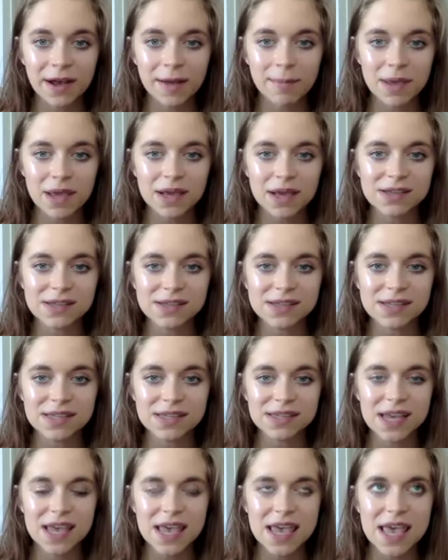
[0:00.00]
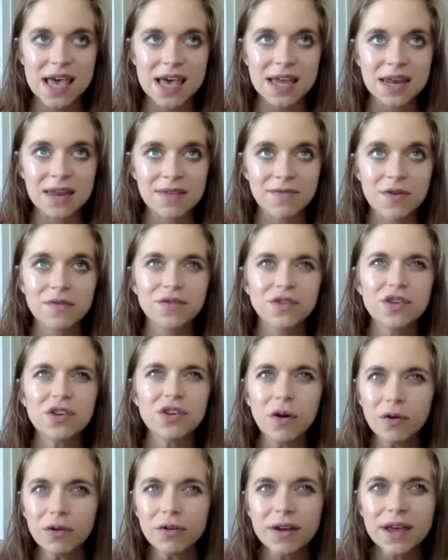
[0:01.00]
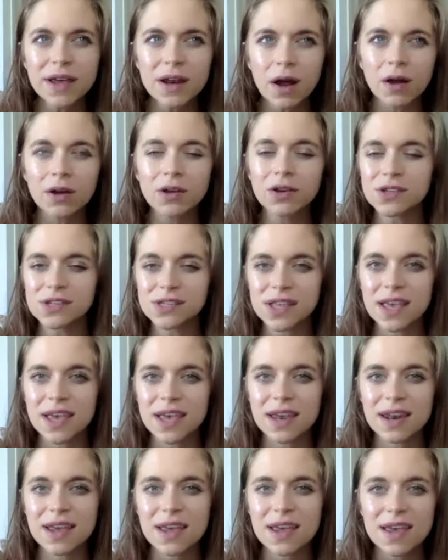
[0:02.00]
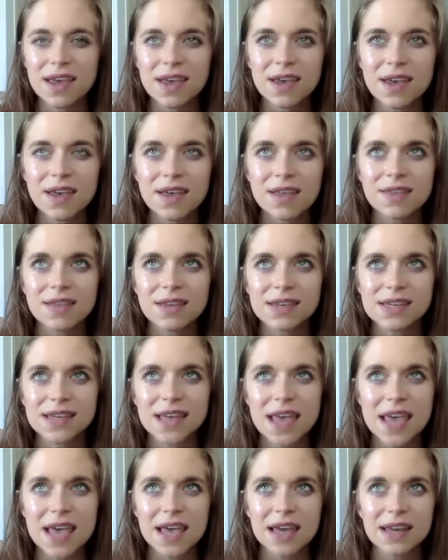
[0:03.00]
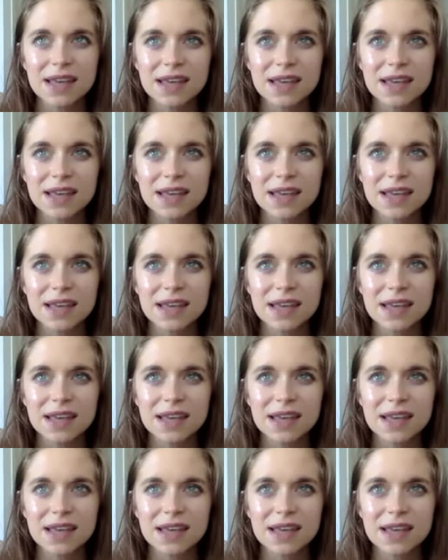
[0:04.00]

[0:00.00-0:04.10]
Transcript: because the tan, if you have deodorant on your skin, the tan.